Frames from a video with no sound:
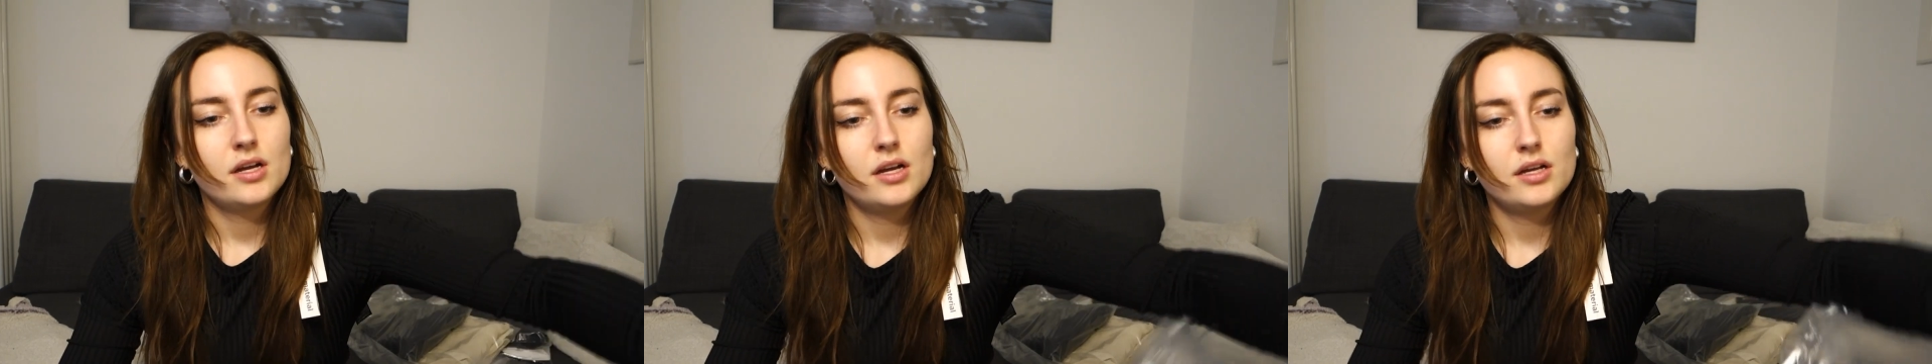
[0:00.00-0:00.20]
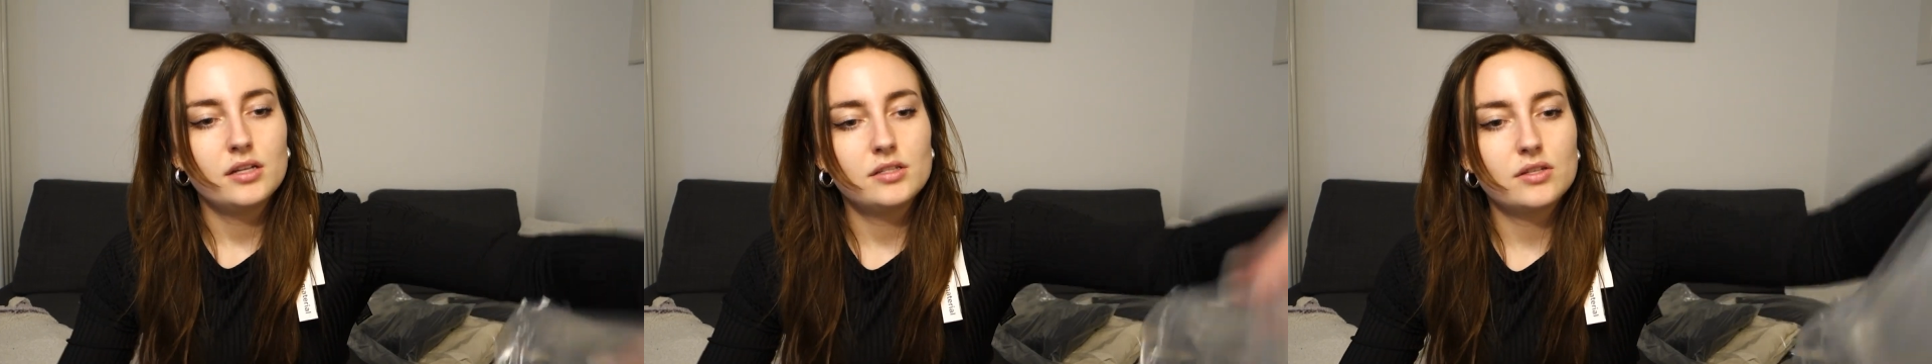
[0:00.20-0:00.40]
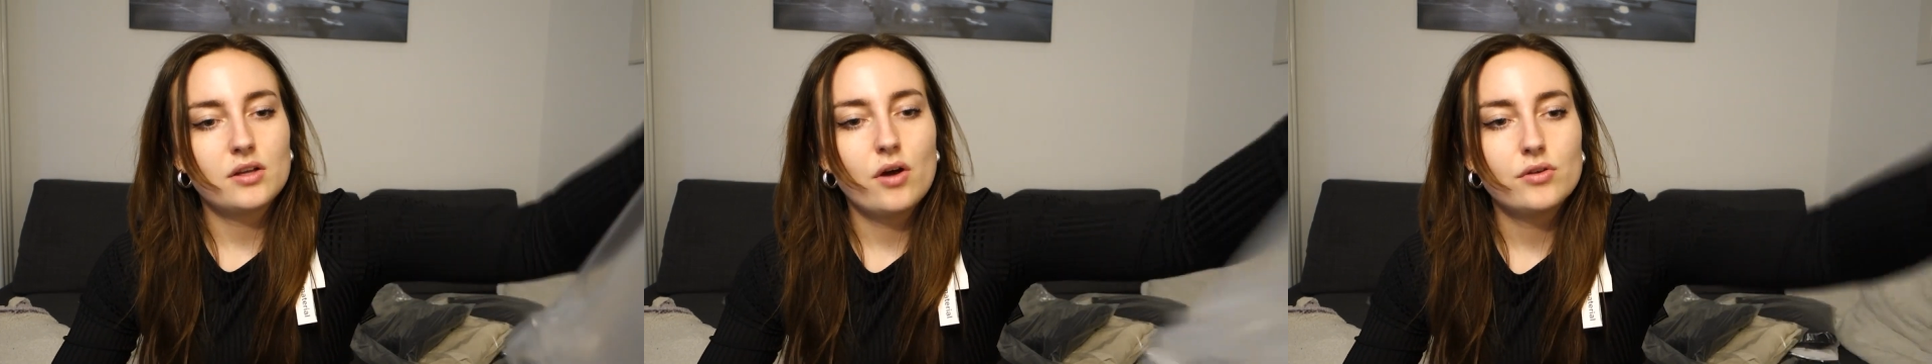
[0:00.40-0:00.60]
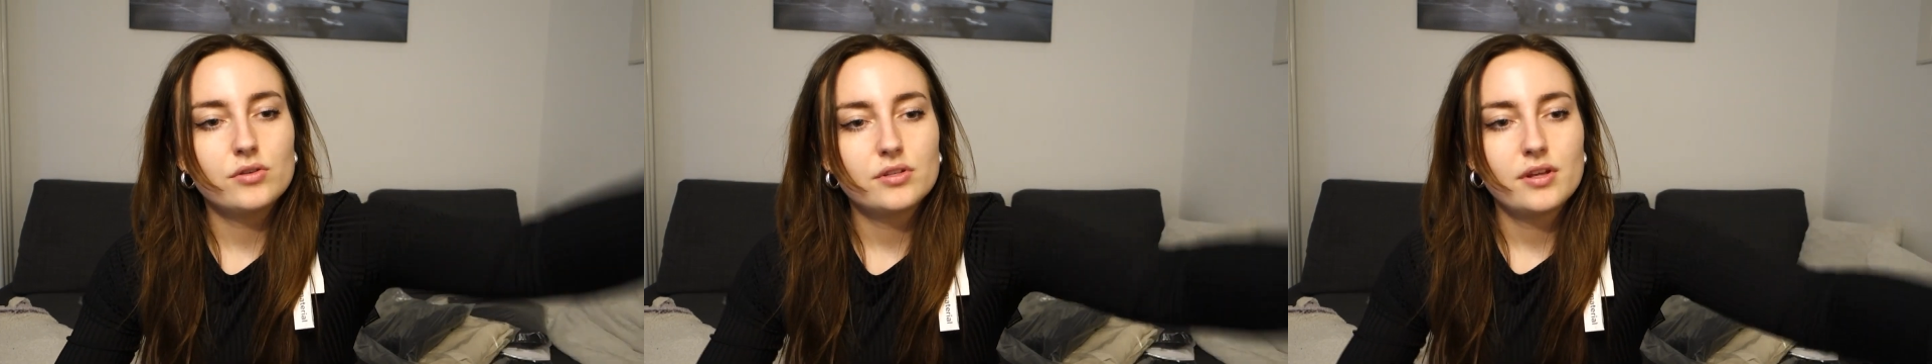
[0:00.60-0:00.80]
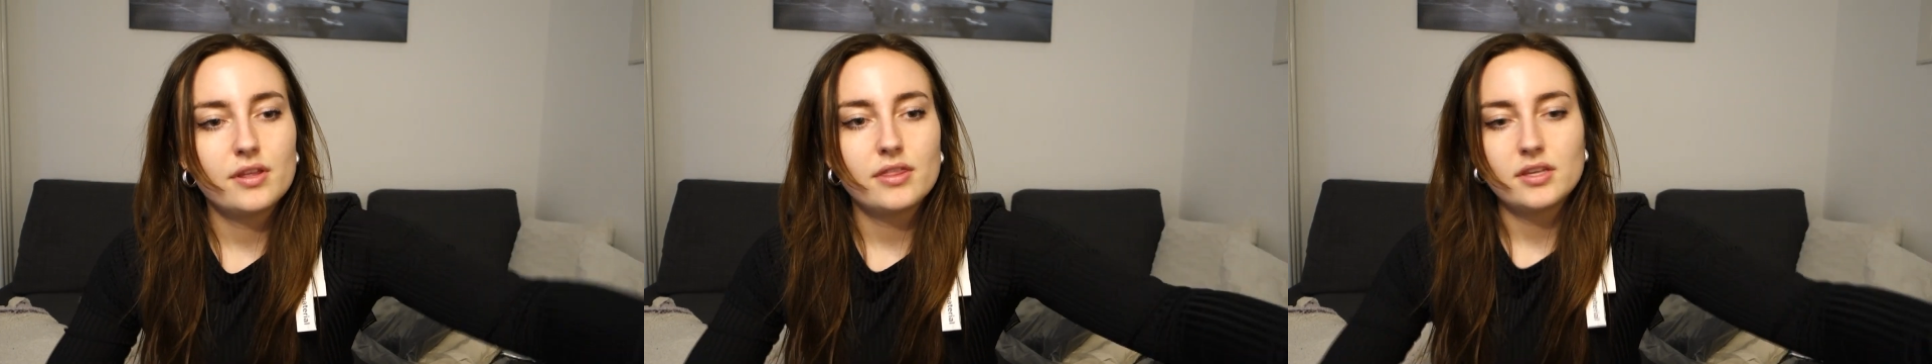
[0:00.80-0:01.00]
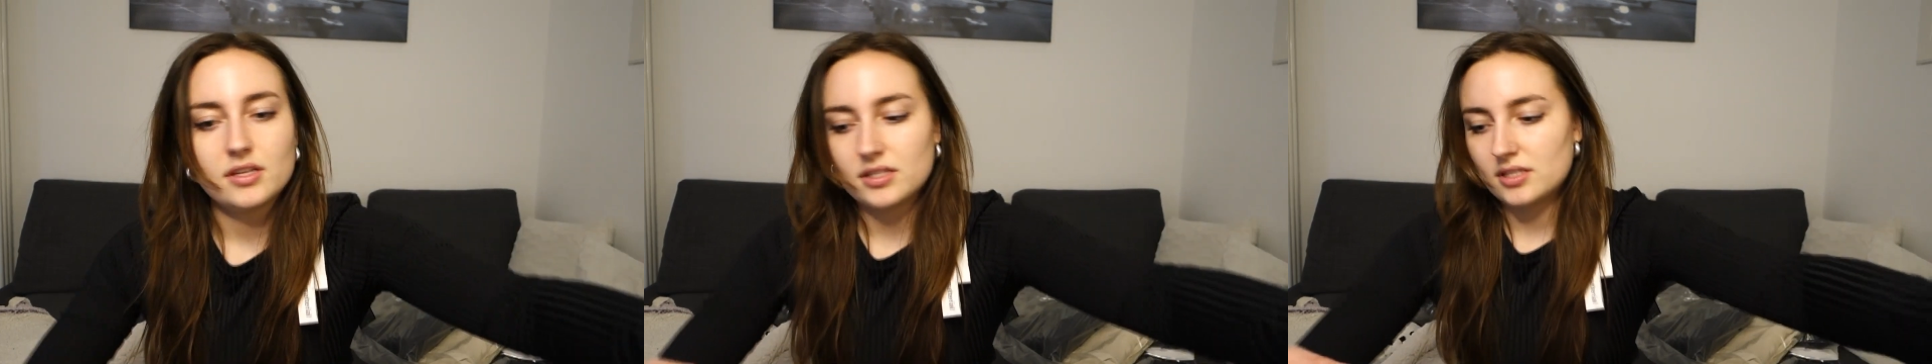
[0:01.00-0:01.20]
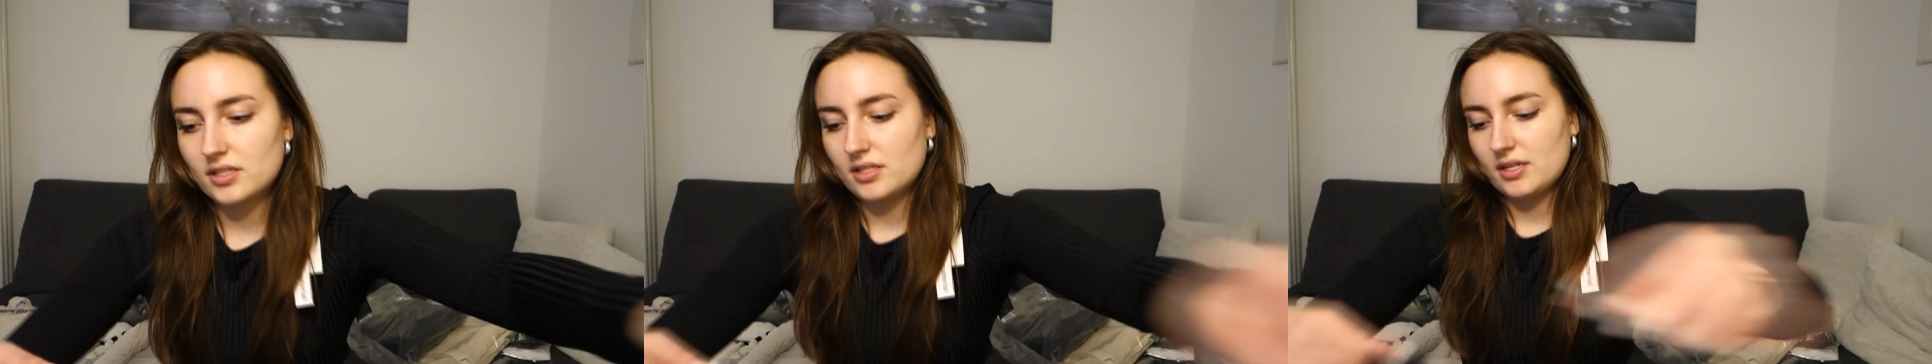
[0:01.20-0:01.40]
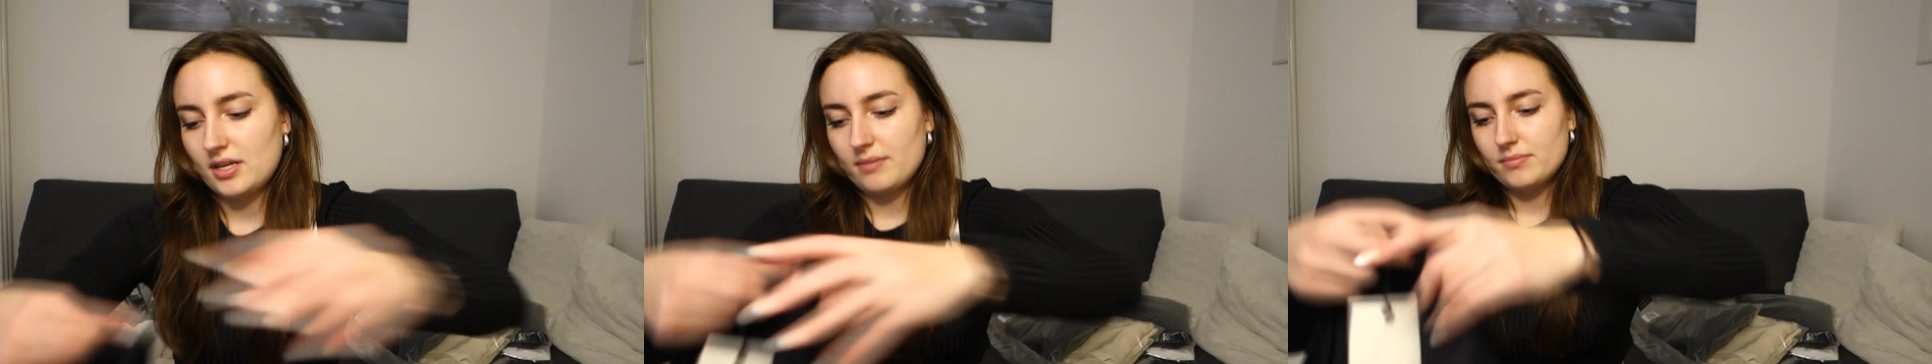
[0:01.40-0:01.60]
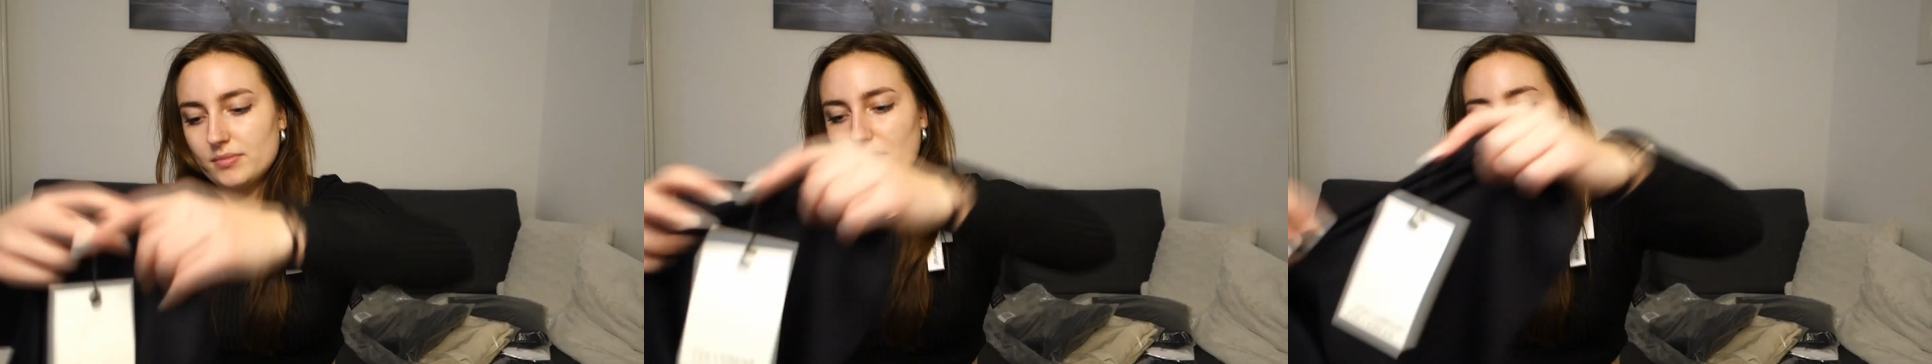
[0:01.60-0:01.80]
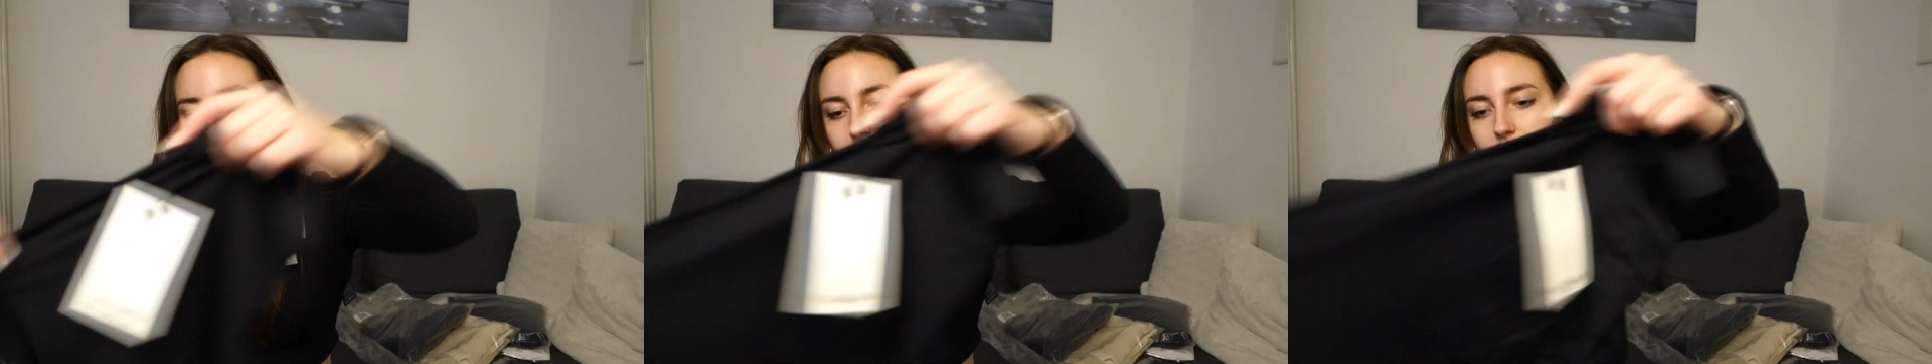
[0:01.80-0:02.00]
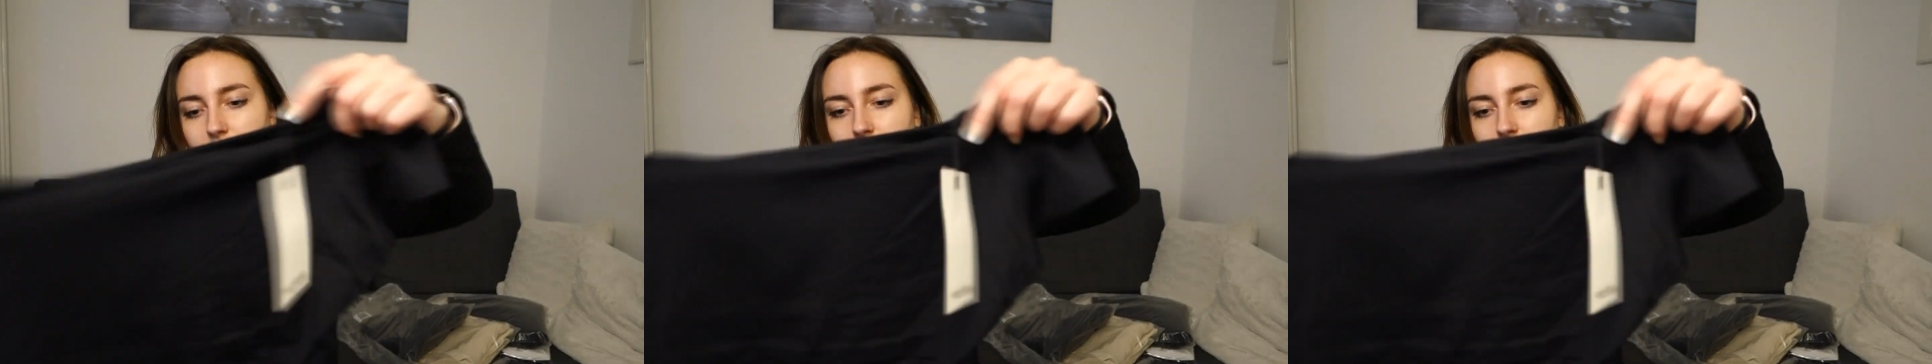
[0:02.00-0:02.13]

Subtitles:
It's also in this Skims